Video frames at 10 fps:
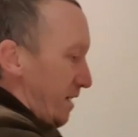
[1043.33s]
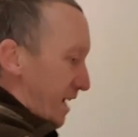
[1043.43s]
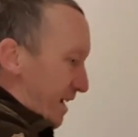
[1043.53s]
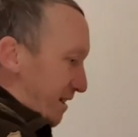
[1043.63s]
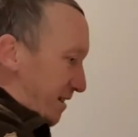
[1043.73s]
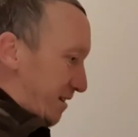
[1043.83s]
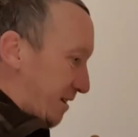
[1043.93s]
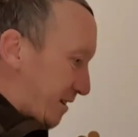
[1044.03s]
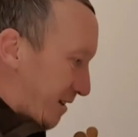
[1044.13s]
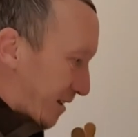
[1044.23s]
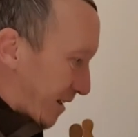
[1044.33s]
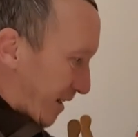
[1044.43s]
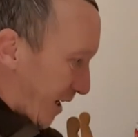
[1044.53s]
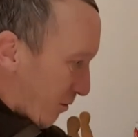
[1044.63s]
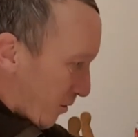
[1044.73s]
Again,
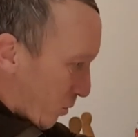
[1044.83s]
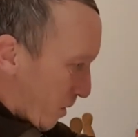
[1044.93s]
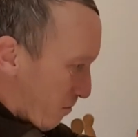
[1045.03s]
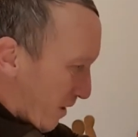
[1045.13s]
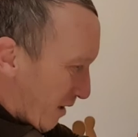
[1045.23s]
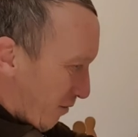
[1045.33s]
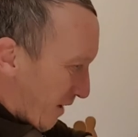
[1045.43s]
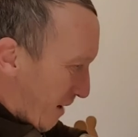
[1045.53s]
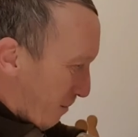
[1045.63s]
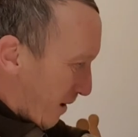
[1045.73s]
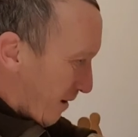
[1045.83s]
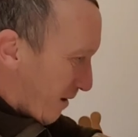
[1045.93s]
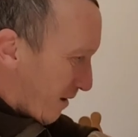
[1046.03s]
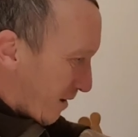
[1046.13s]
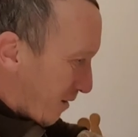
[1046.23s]
down on the windbreak flap,
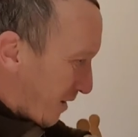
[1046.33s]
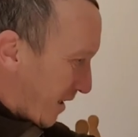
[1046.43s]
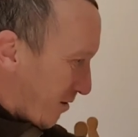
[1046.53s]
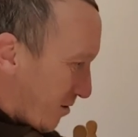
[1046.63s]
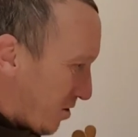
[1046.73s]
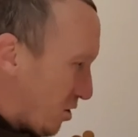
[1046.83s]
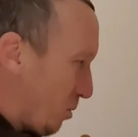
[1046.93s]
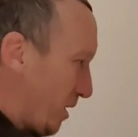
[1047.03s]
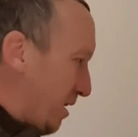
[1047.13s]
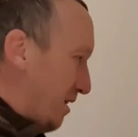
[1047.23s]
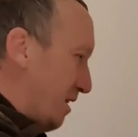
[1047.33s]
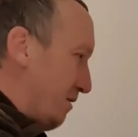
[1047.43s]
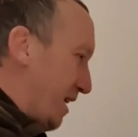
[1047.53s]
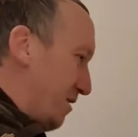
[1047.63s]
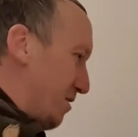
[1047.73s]
give that a good squirt,
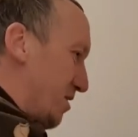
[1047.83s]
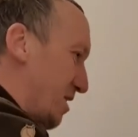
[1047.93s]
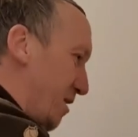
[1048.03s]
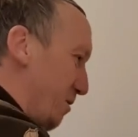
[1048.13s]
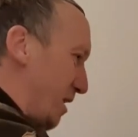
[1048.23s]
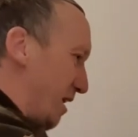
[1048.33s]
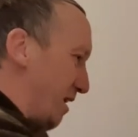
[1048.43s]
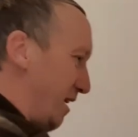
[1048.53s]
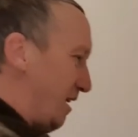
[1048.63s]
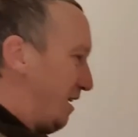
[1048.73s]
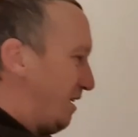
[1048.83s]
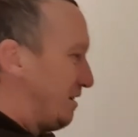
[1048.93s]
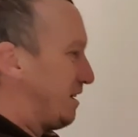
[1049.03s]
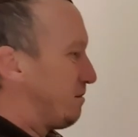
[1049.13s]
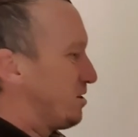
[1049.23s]
give that a good soak.
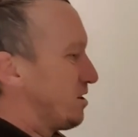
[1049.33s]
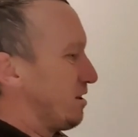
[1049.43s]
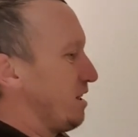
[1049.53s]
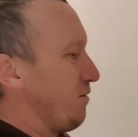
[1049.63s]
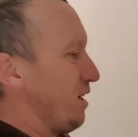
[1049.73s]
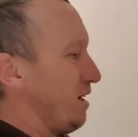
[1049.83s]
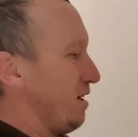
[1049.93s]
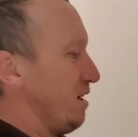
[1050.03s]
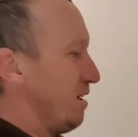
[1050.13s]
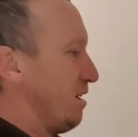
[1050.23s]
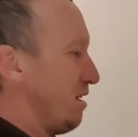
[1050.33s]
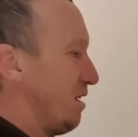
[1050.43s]
Then I'm just going to give it a